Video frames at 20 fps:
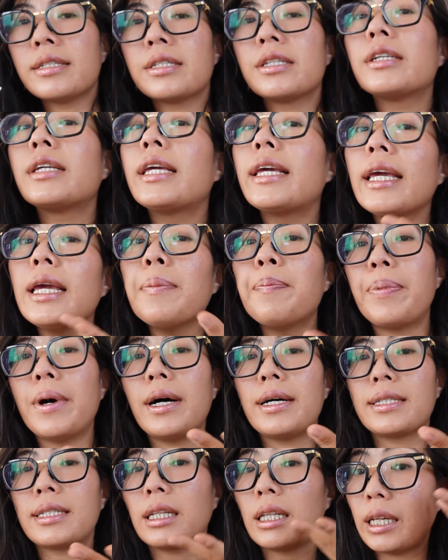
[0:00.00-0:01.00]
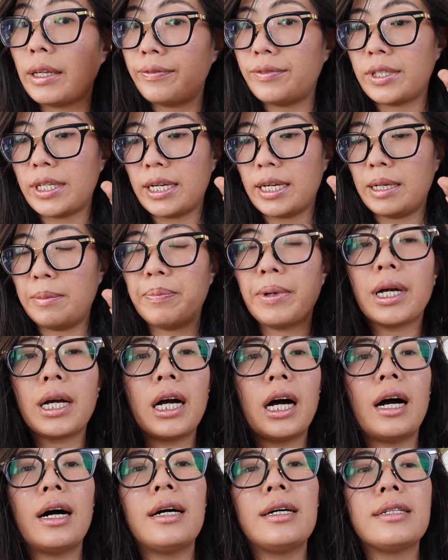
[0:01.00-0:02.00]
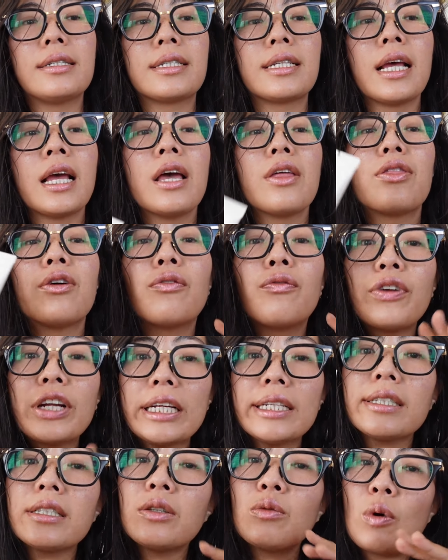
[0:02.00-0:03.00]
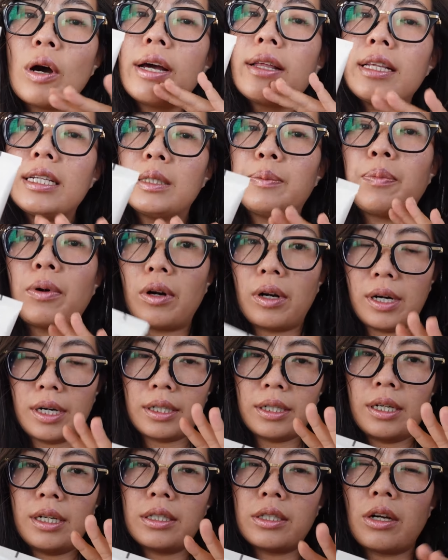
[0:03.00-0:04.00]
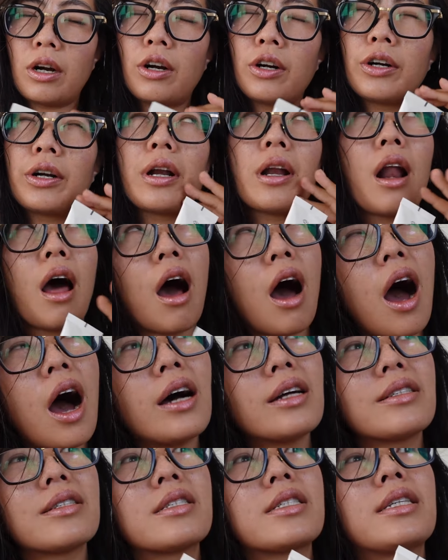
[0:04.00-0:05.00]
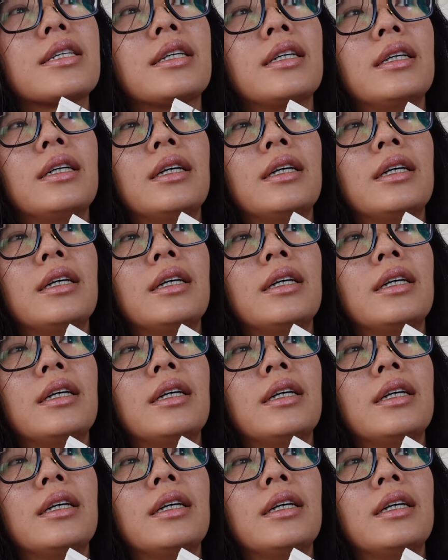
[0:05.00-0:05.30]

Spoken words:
to keep us lifted, because the reason why these products are not